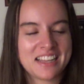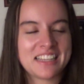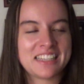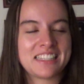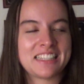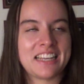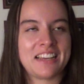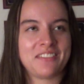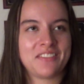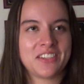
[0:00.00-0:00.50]

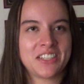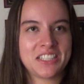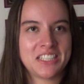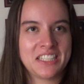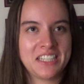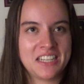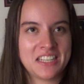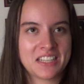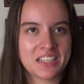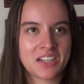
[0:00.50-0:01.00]

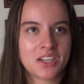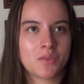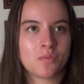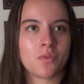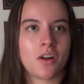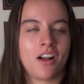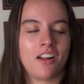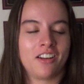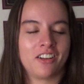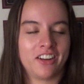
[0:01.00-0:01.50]
Definitely the
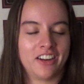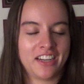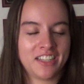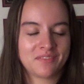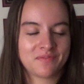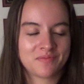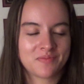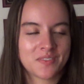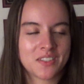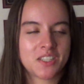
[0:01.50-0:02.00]
camaraderie.
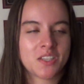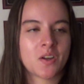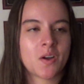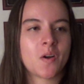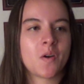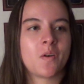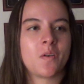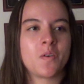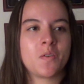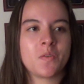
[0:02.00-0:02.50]

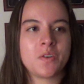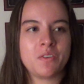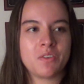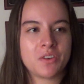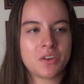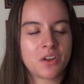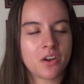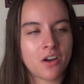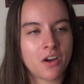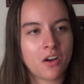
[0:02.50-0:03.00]
So we
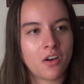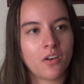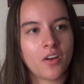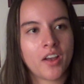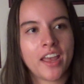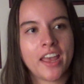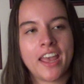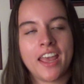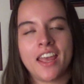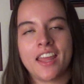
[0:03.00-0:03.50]
would go
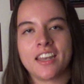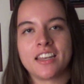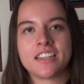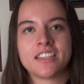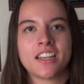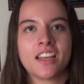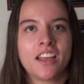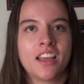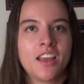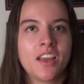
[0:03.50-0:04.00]

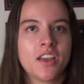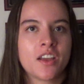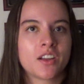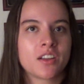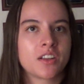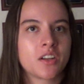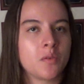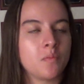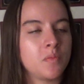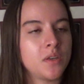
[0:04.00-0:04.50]
and
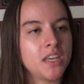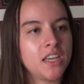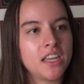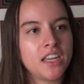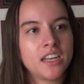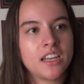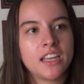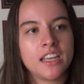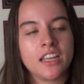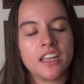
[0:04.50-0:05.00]

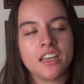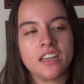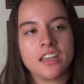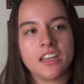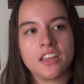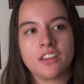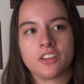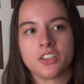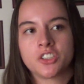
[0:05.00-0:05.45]
compete in either